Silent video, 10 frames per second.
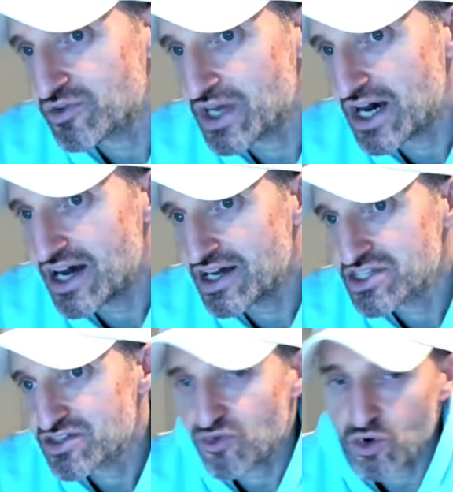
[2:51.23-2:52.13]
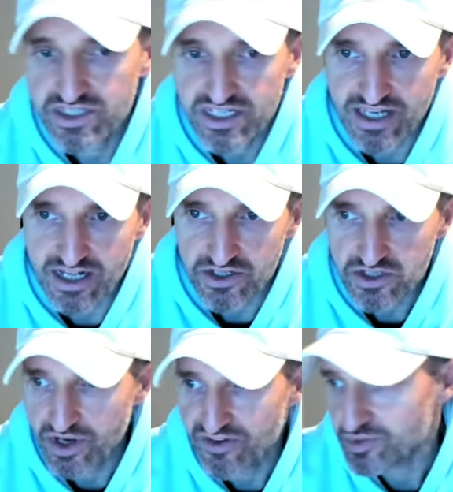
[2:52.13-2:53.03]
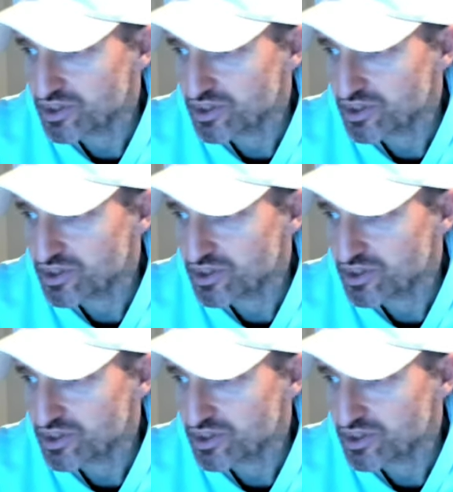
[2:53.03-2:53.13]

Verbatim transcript: the highs, fourteen dollars away from the